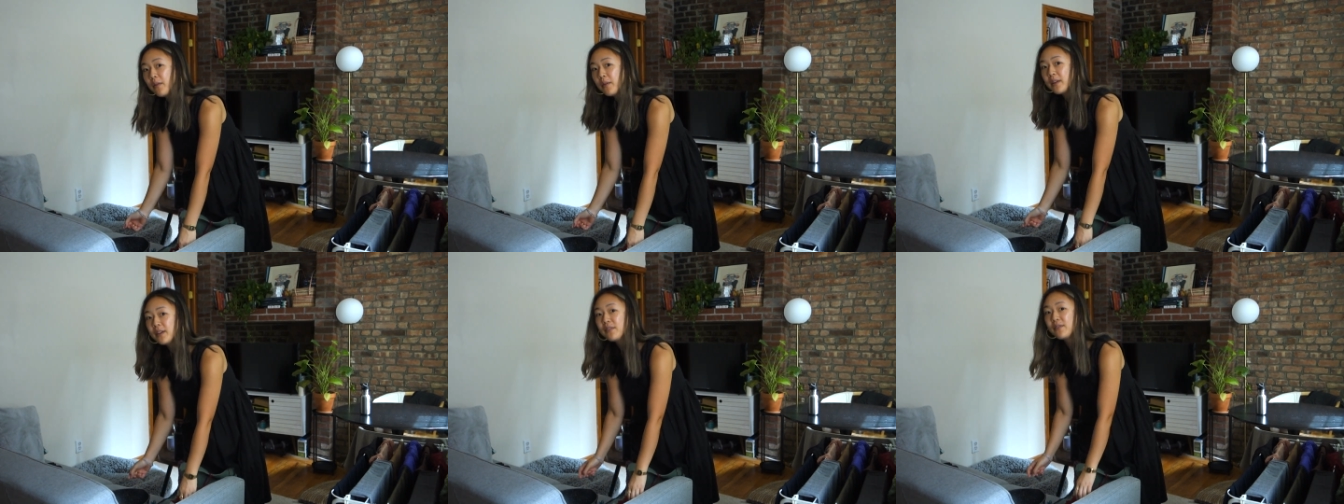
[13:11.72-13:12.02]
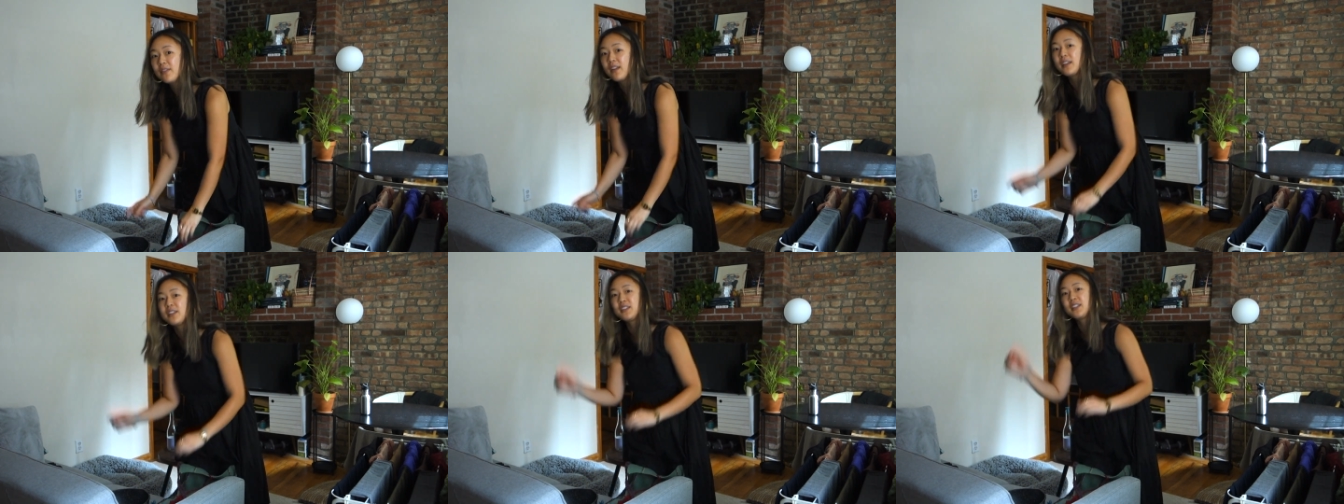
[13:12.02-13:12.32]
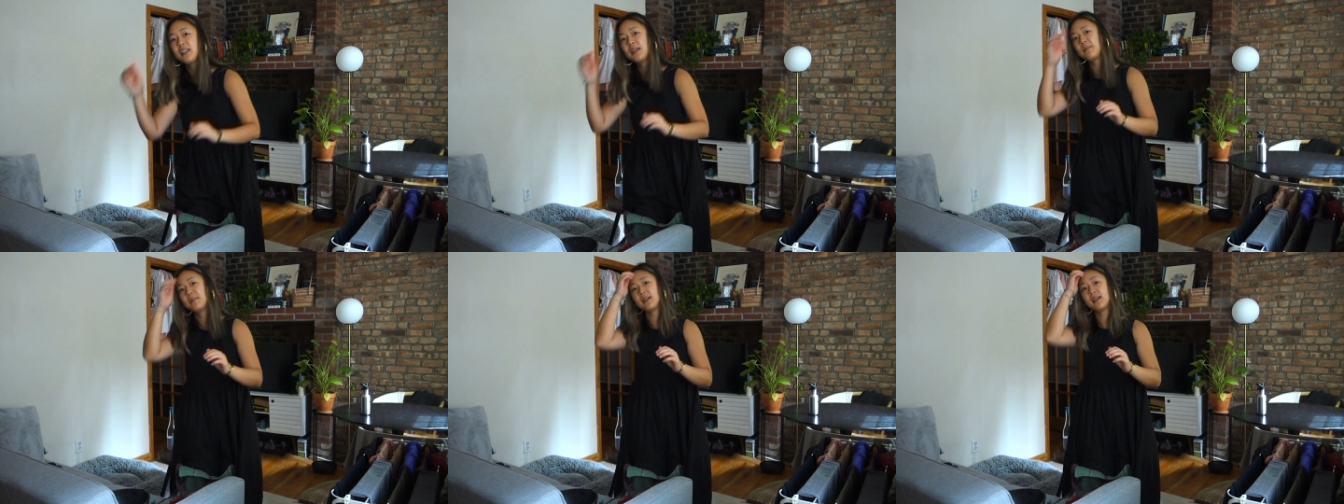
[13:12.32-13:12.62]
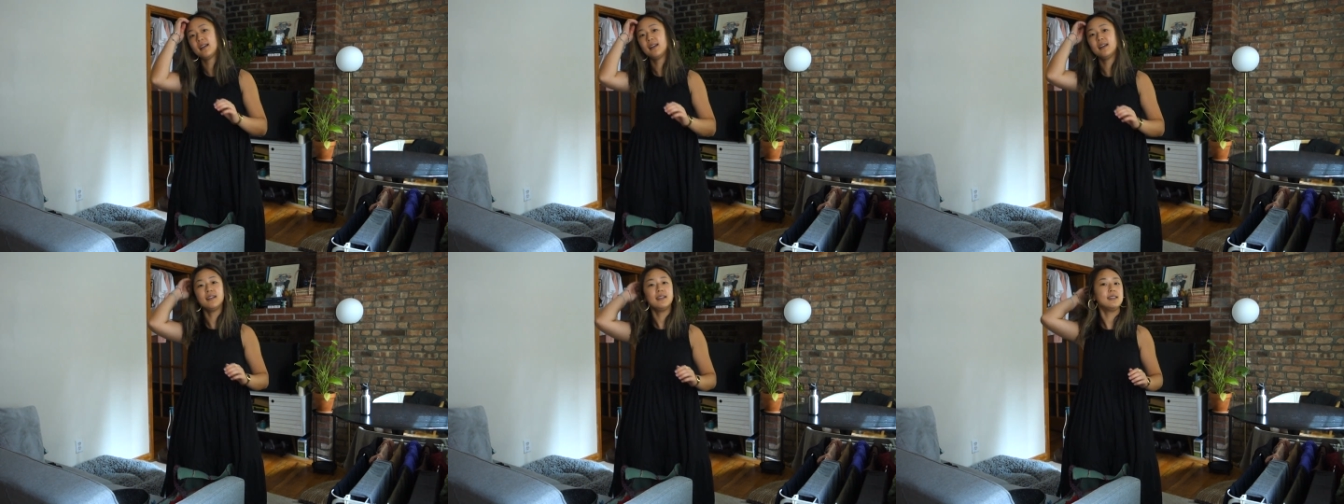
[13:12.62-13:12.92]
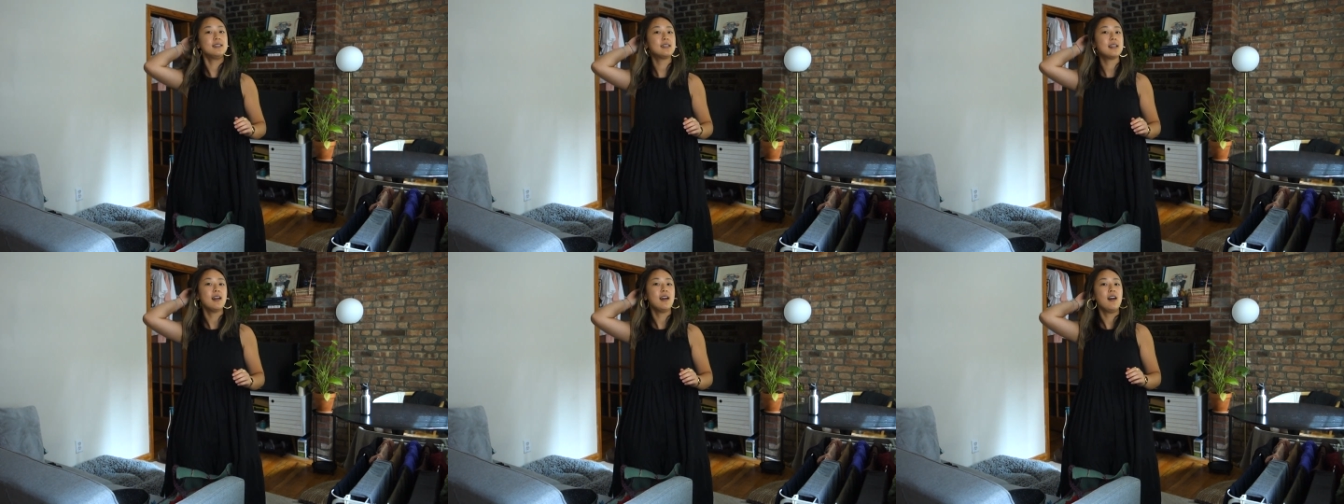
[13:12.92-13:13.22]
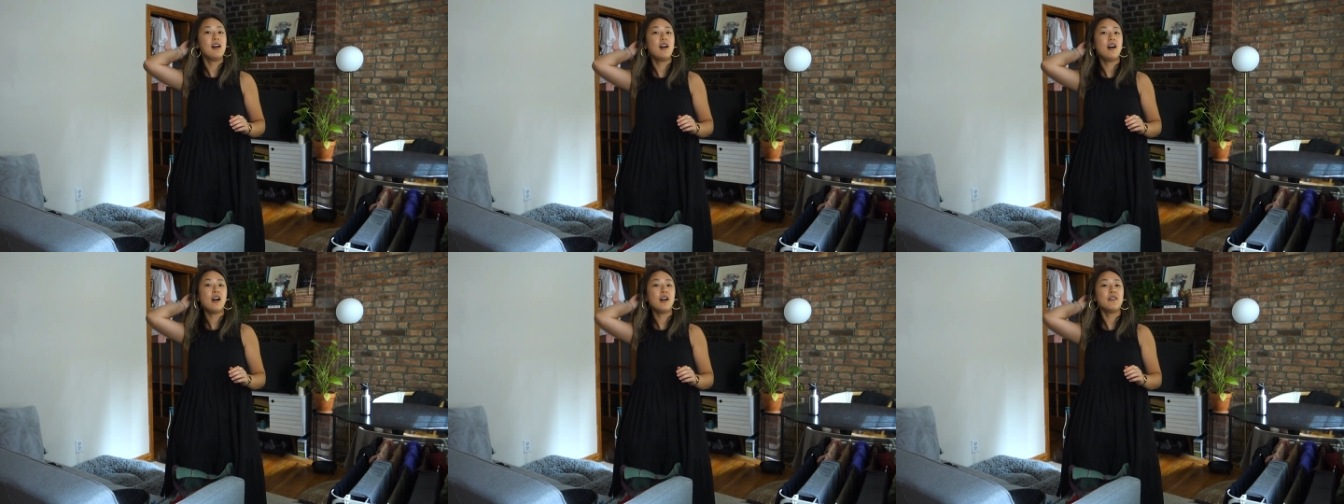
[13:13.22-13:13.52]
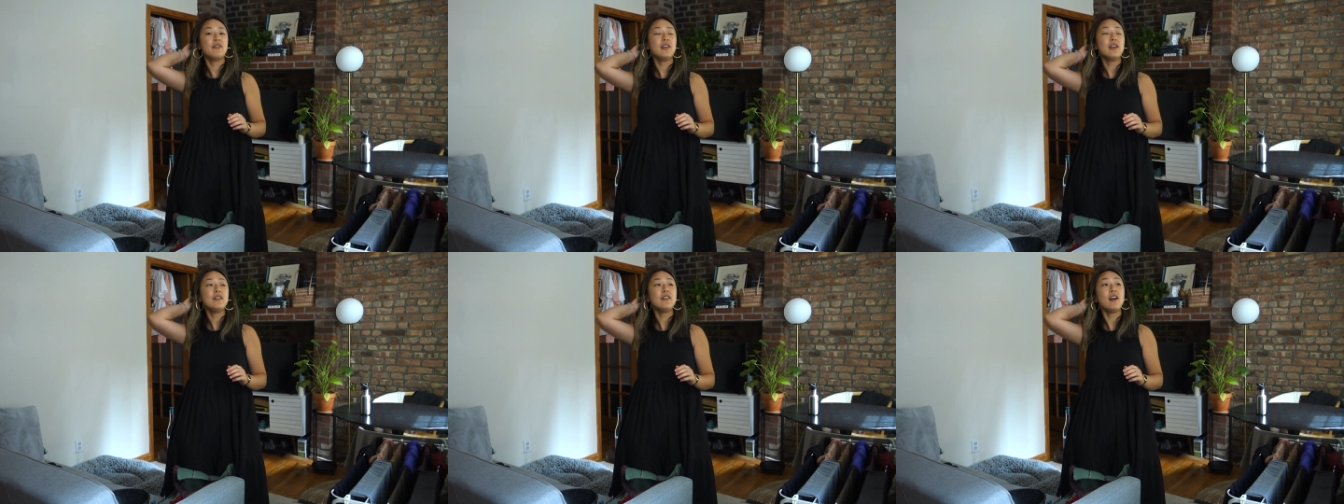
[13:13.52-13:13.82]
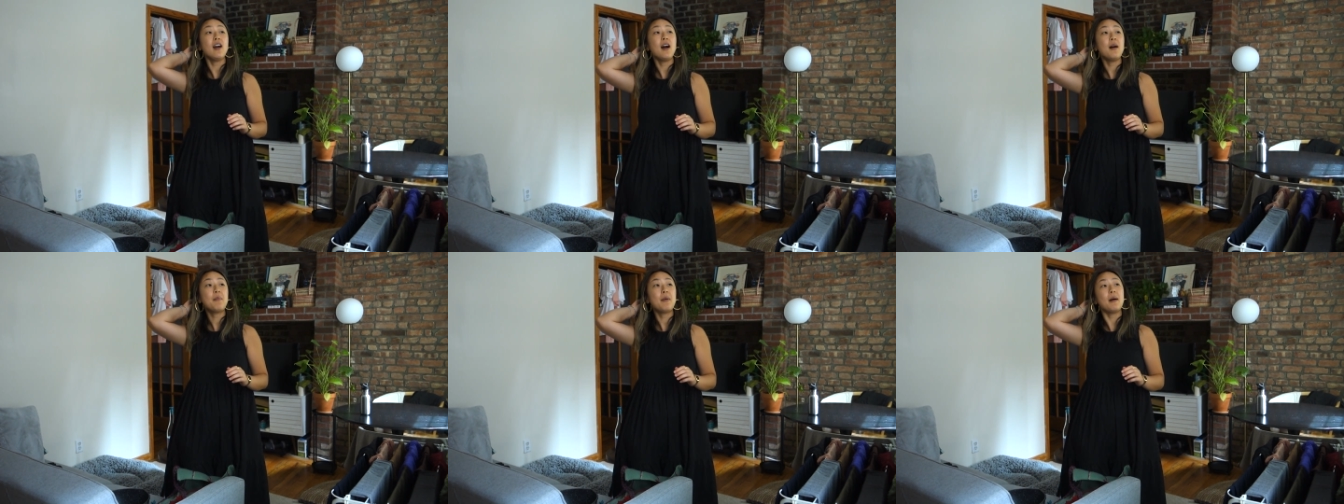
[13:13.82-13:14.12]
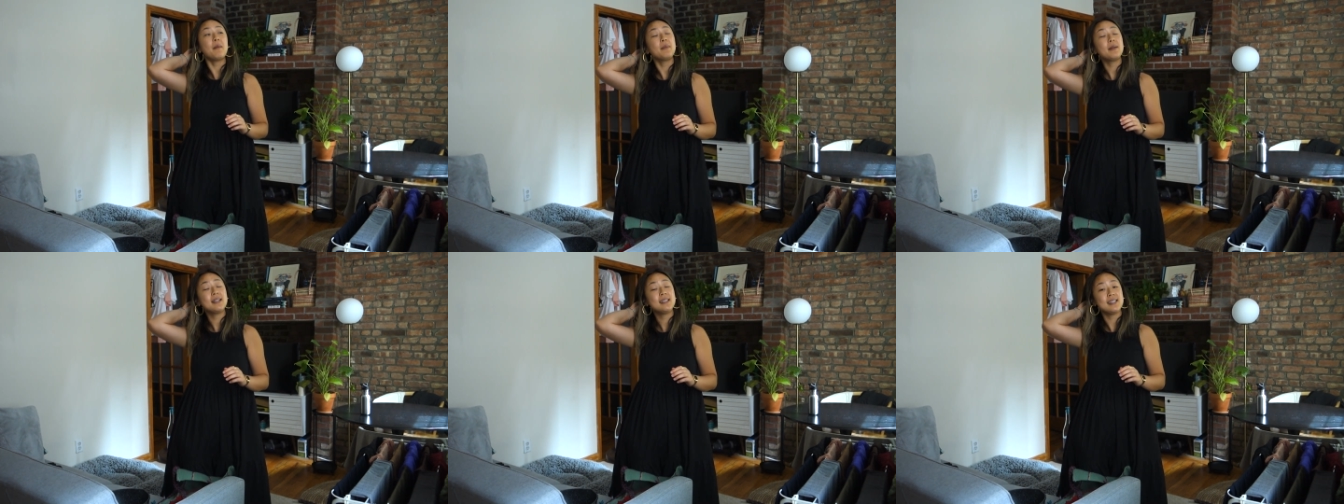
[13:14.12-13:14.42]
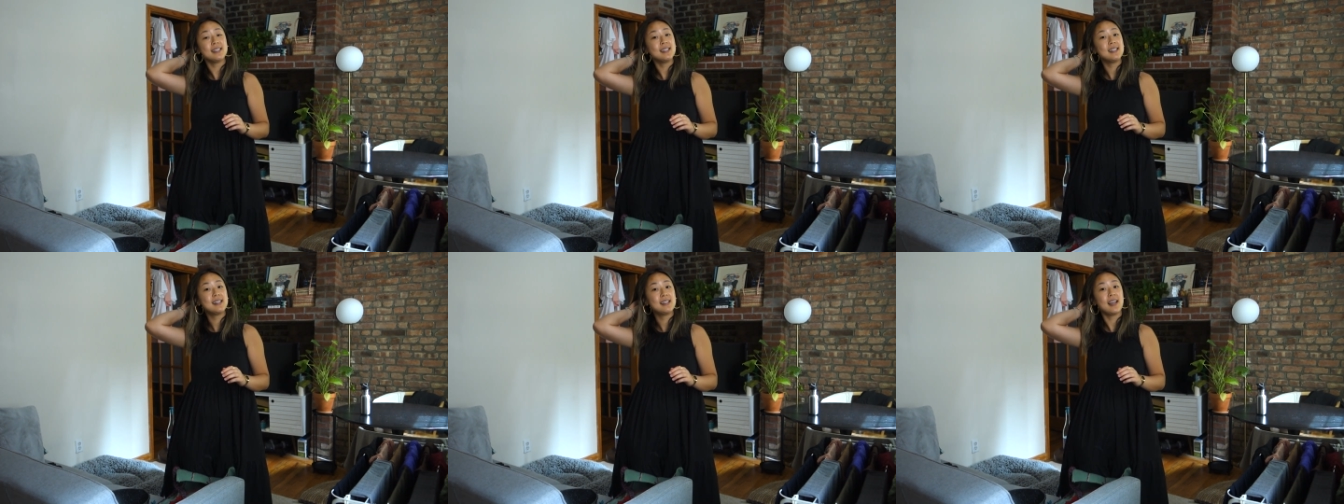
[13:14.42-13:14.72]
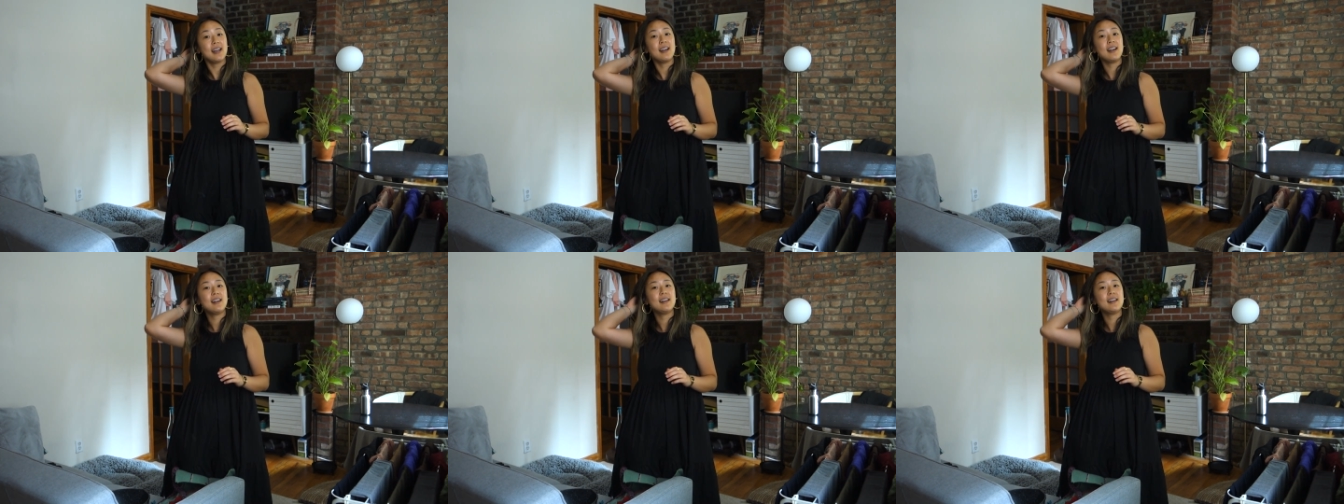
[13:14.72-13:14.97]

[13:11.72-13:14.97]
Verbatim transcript: the way to Flushing because our favorite hot pot place is there.